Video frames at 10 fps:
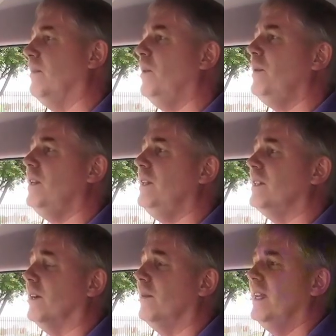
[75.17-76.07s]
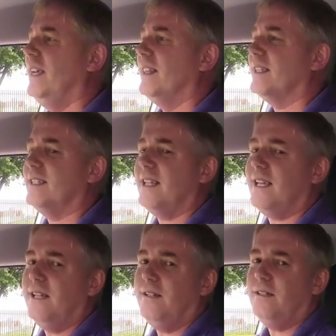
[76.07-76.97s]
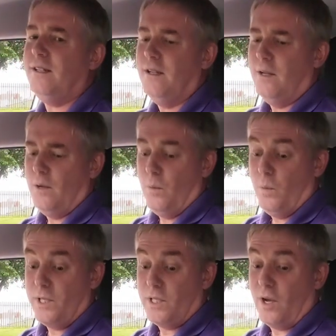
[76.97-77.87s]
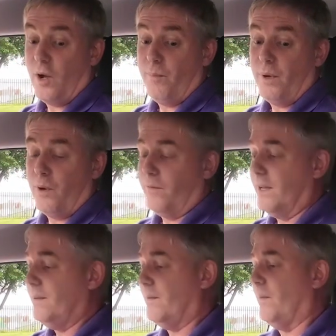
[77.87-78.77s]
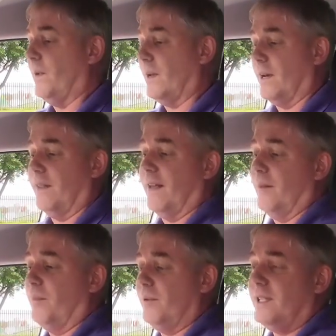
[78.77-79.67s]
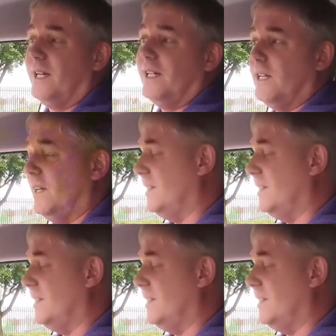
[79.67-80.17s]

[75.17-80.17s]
and what we're going to do, the second we start moving we're going to then briskly turn